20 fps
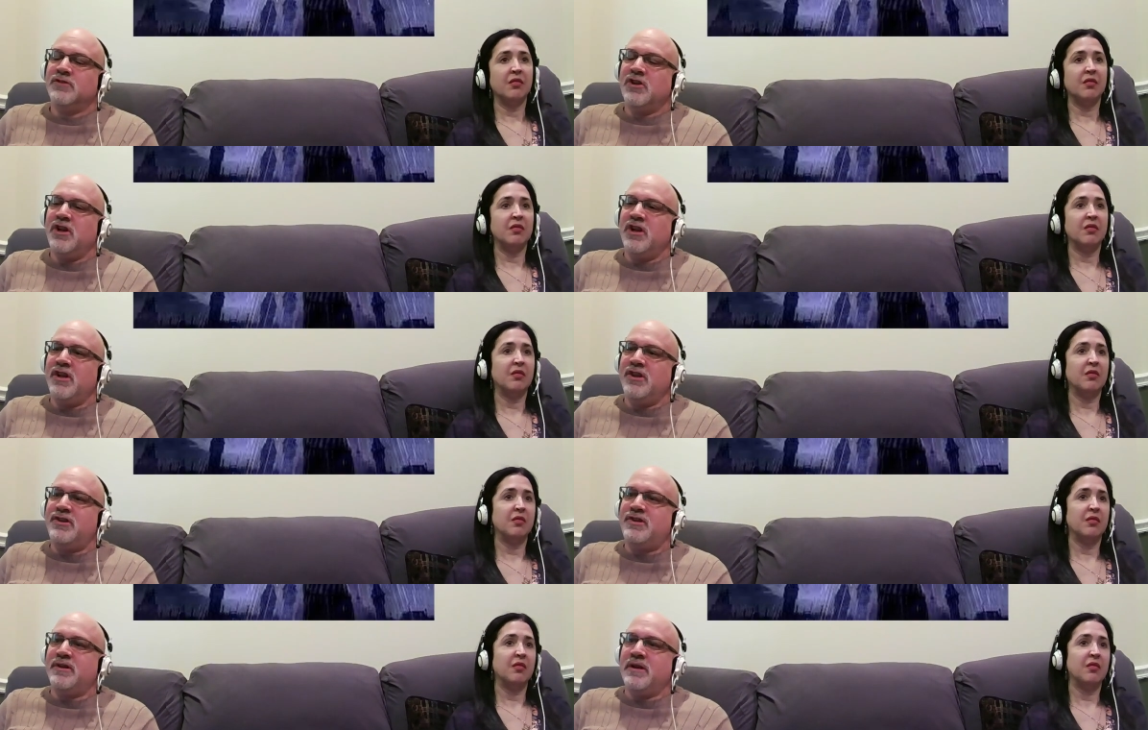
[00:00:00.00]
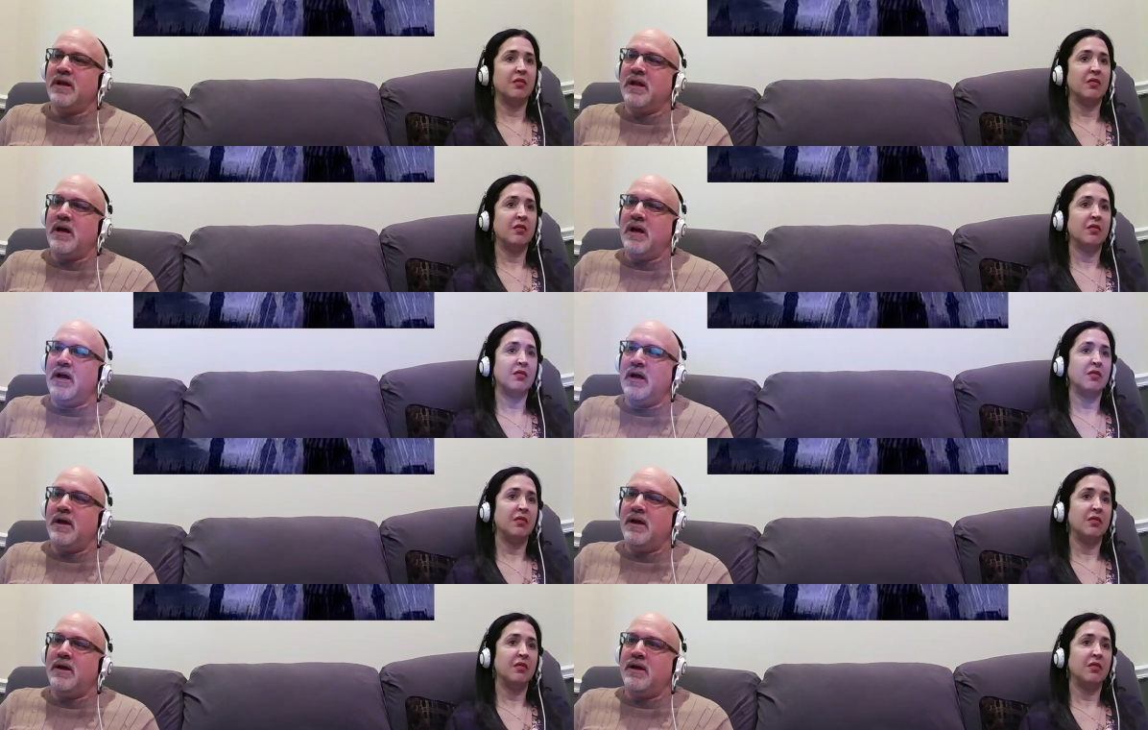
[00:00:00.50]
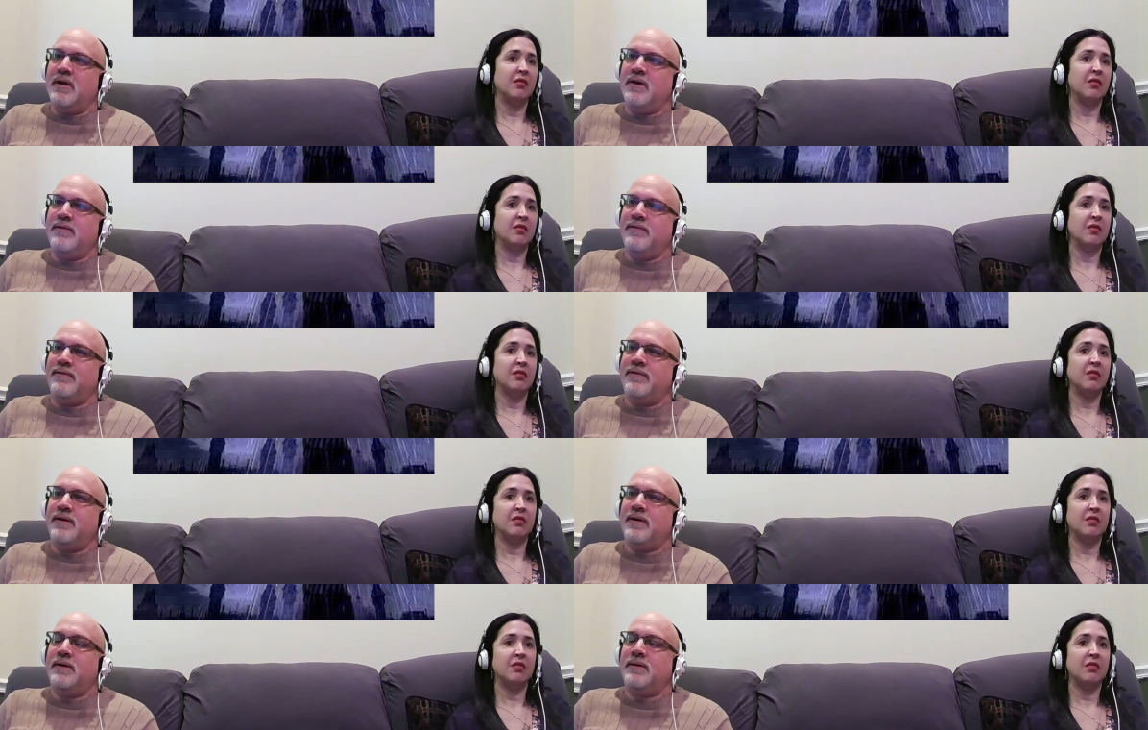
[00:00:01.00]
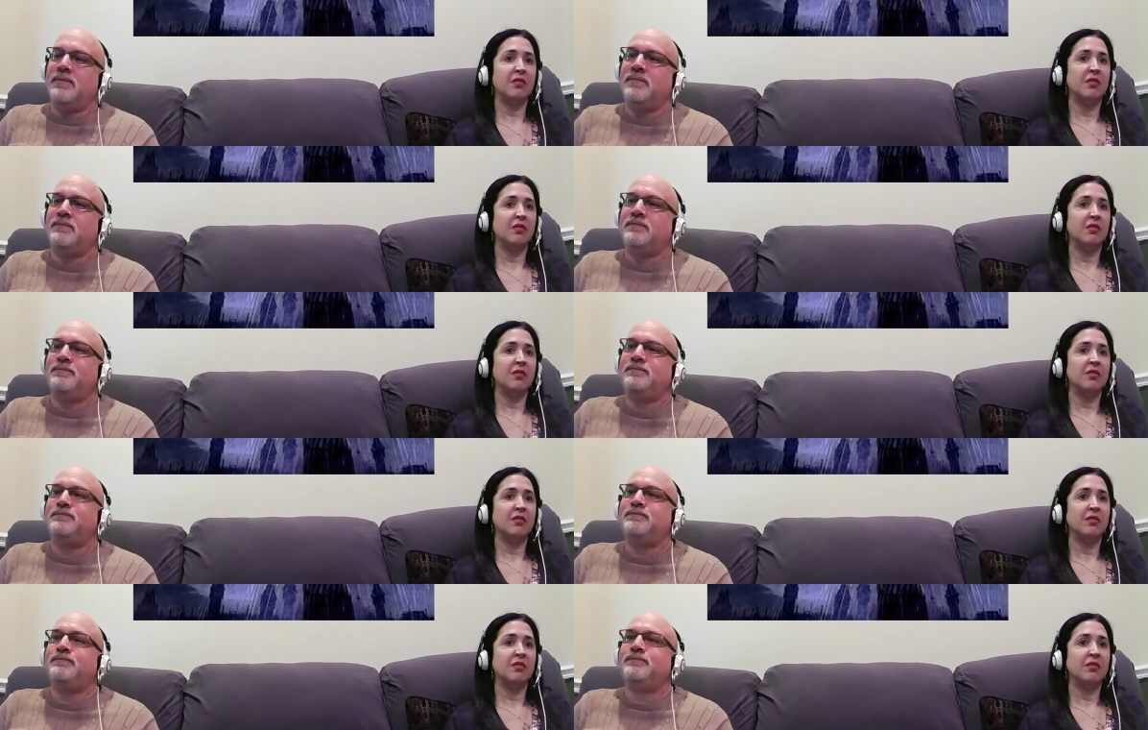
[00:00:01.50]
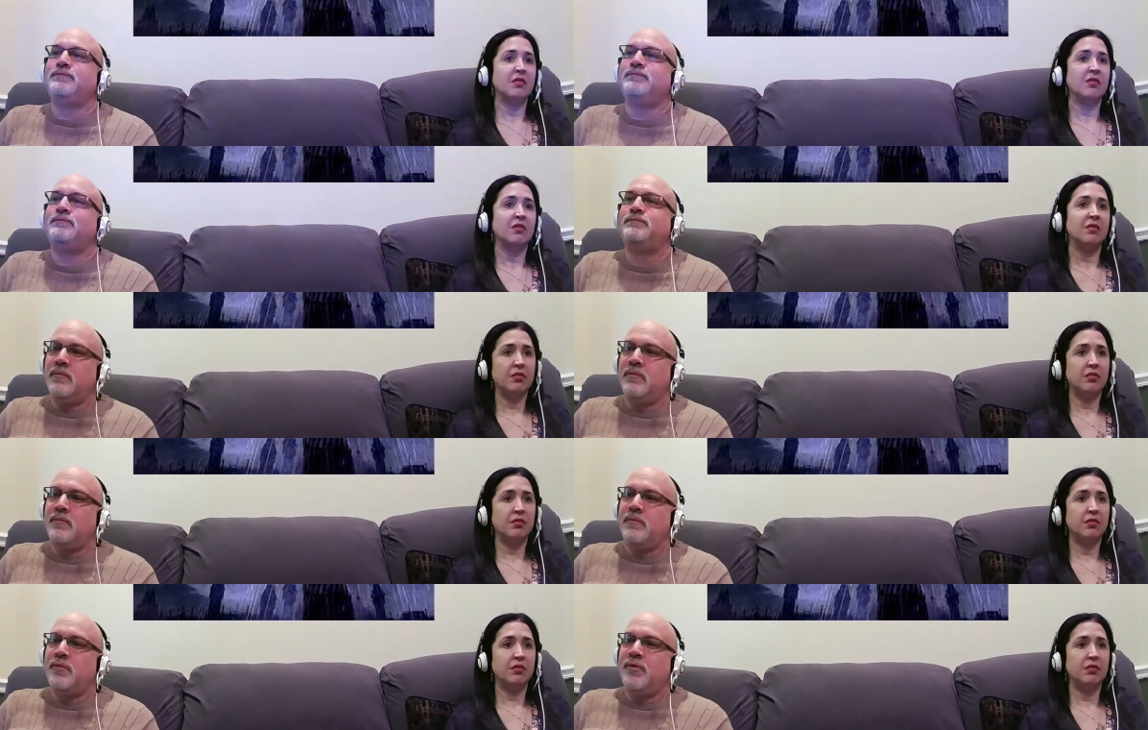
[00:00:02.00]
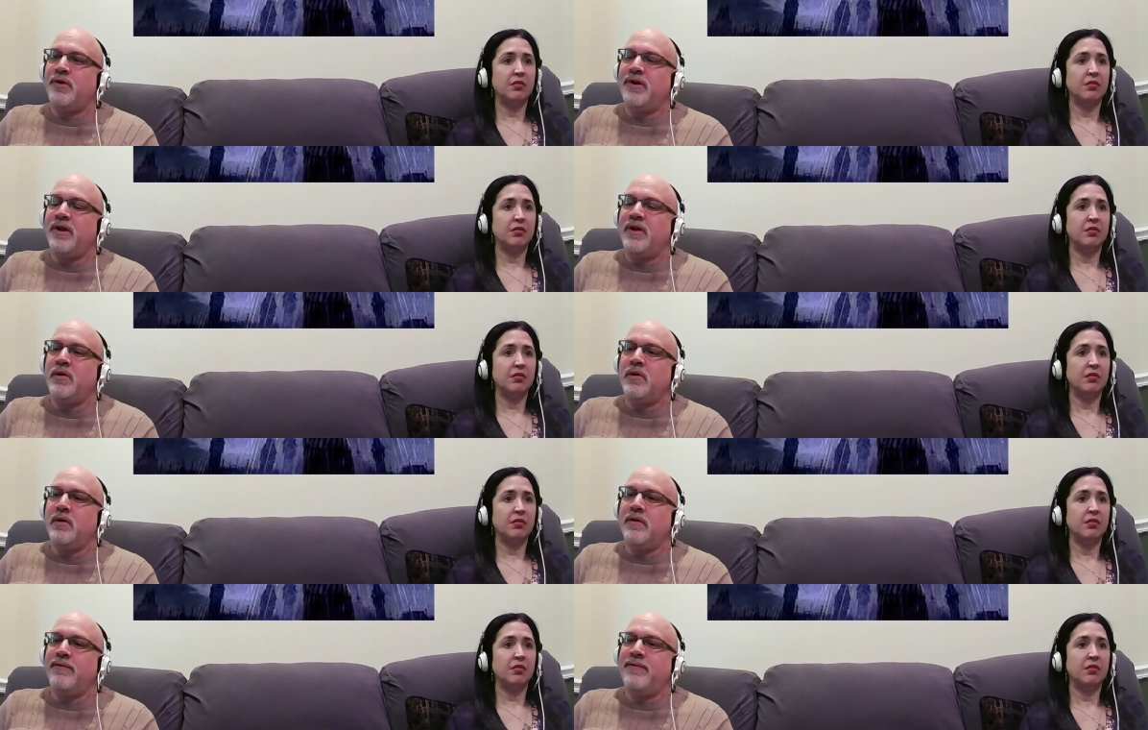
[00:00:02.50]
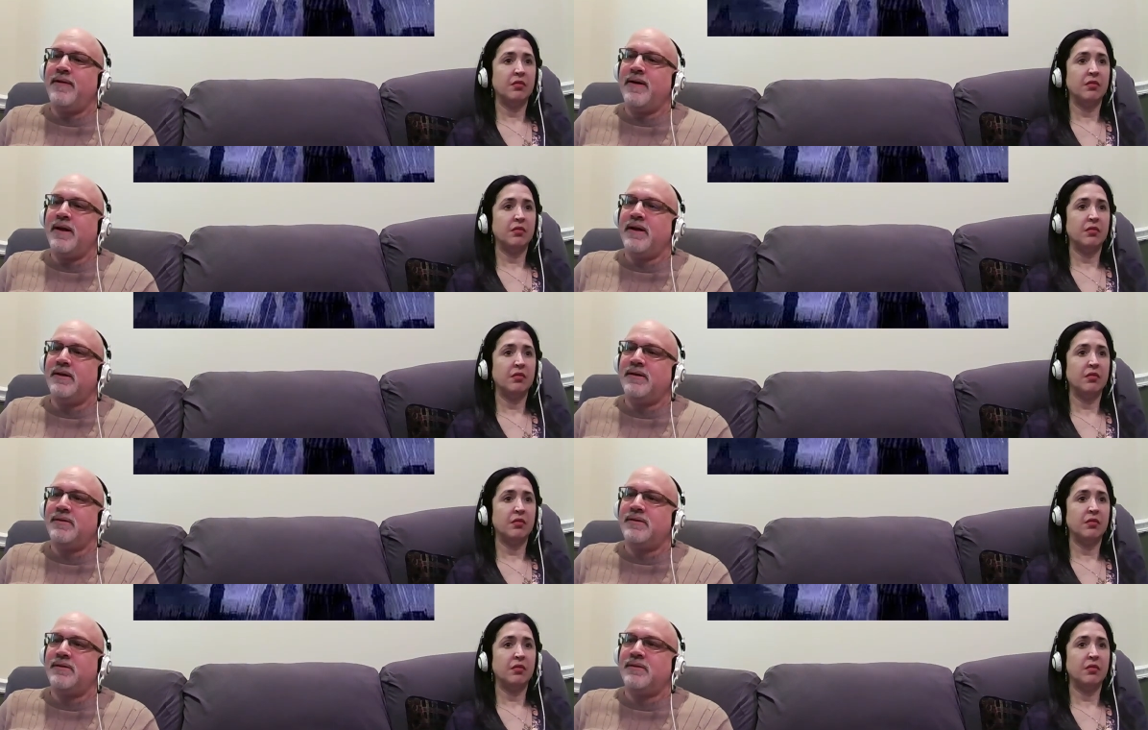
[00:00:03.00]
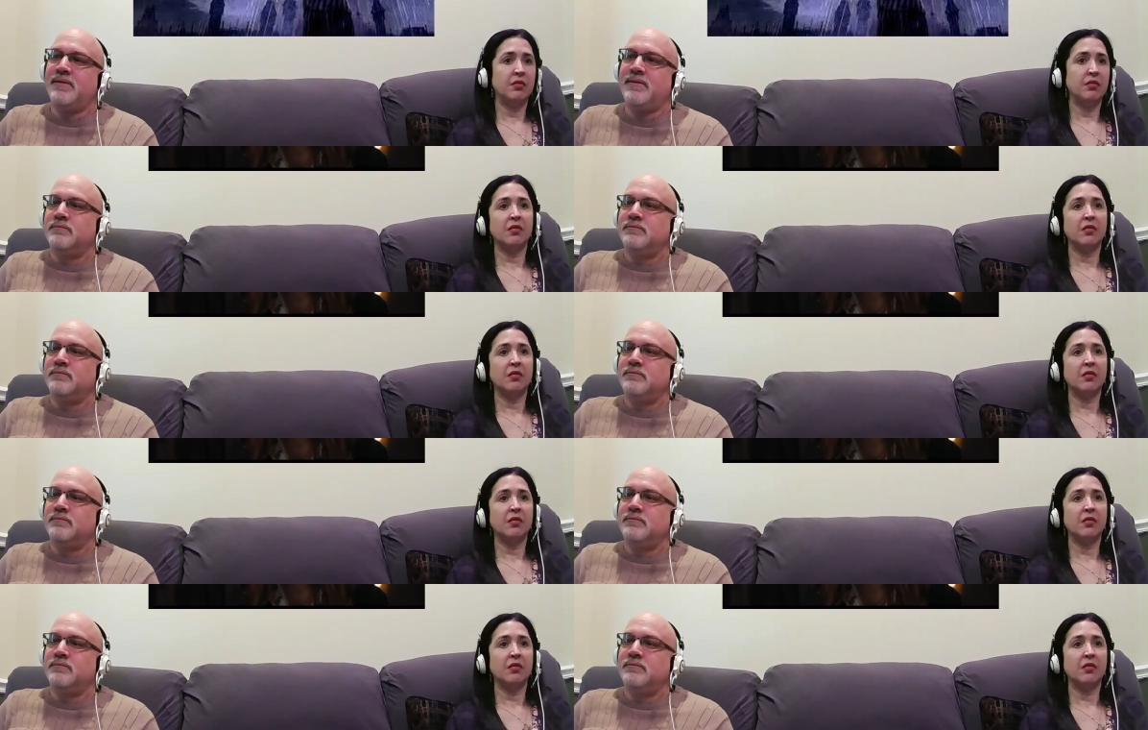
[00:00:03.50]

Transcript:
Speaker 1: It's alive! Pretty cool effects.